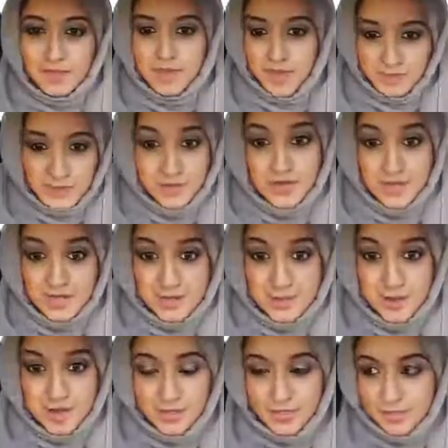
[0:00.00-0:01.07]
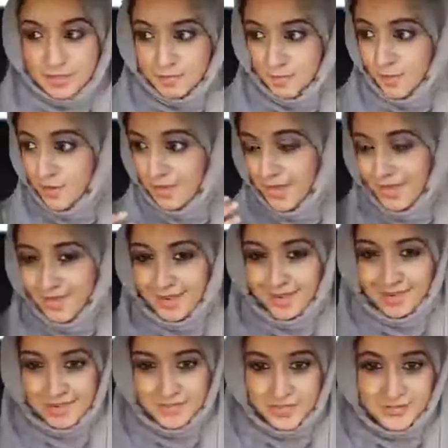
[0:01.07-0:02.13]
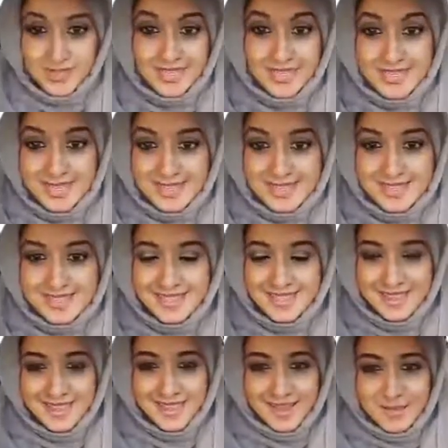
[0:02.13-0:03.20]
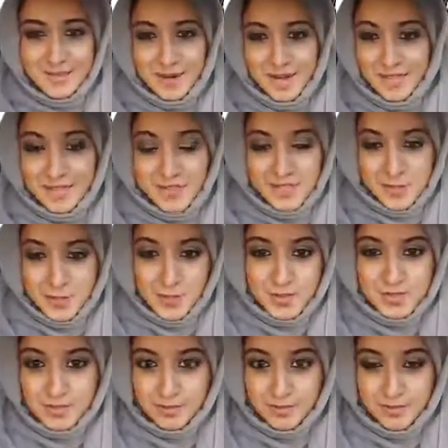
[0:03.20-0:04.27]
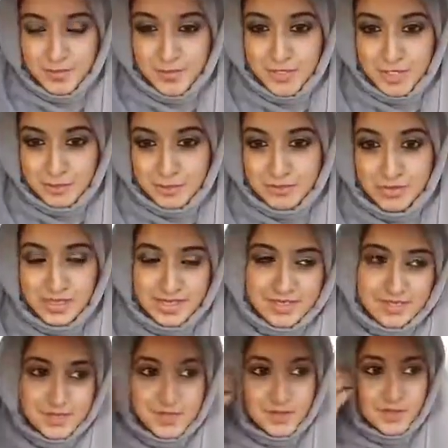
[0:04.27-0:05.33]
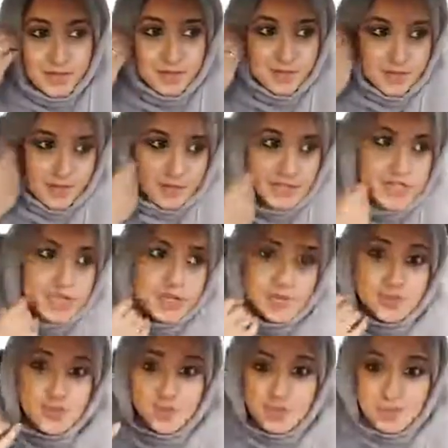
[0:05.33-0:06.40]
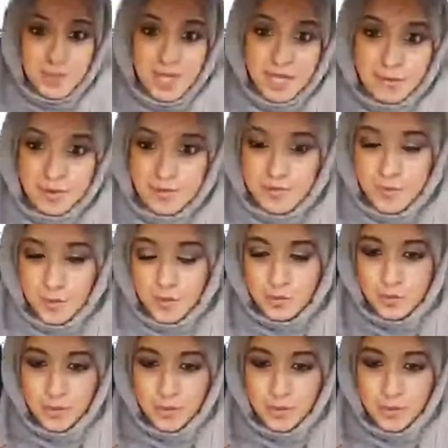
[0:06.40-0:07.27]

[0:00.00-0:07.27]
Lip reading: I've done that as well. I used to market and generate leads, but I never used to talk to them. I was too afraid. So you've got to pick up the phone.